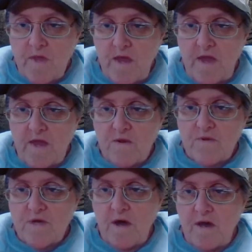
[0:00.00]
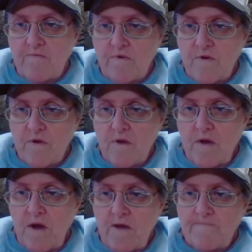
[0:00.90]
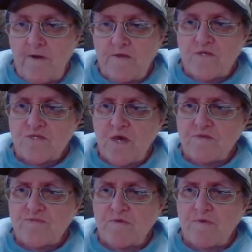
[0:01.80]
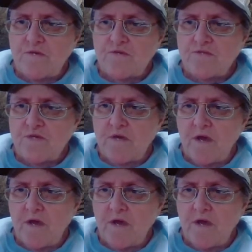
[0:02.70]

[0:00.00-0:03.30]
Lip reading: Angry Diver. I find this live stream interesting.